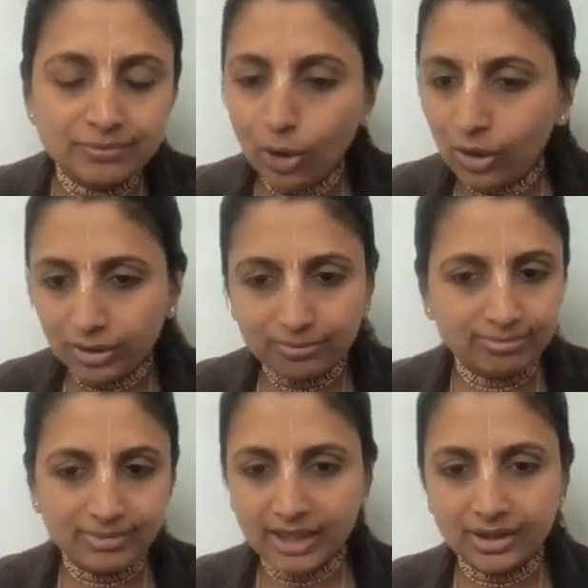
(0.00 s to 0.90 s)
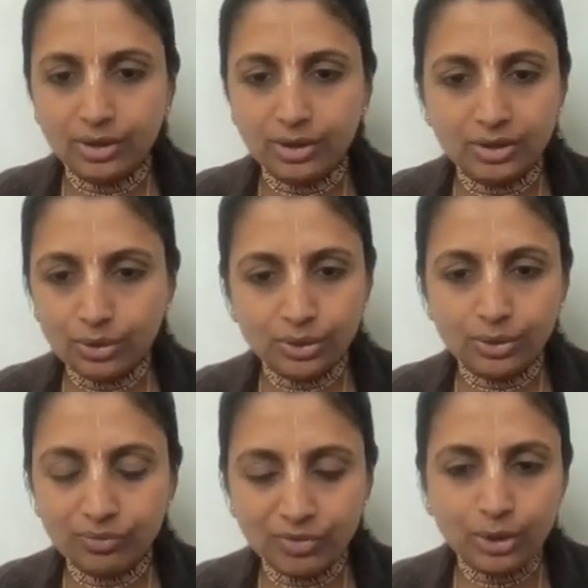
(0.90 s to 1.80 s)
or that
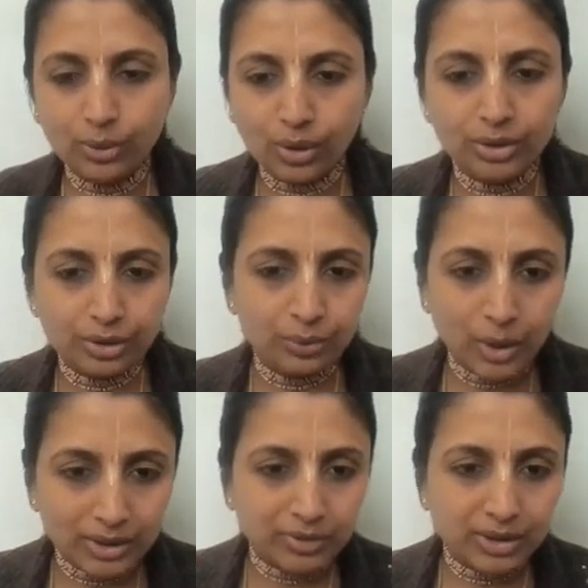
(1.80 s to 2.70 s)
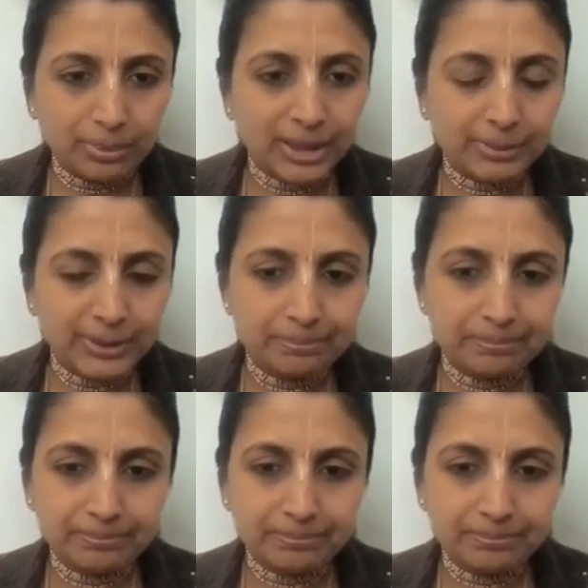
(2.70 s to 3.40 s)
video, audio, whatever it might be.